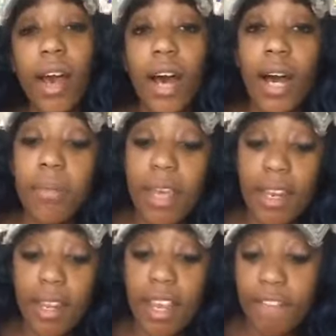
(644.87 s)
Um,
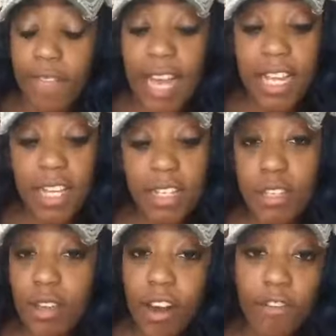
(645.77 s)
and if that is
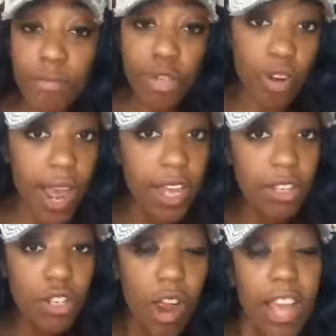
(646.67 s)
starting from
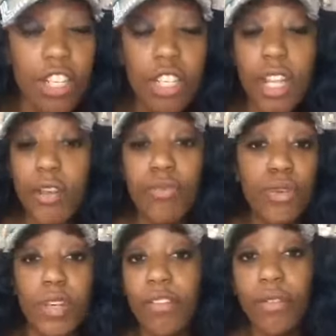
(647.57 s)
scratch, then
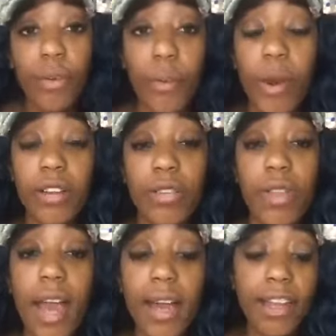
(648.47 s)
we definitely will work
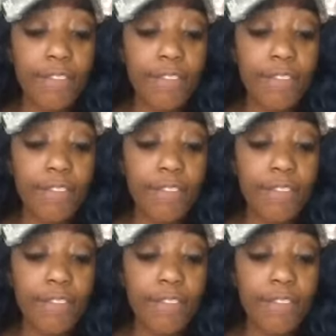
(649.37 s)
through that.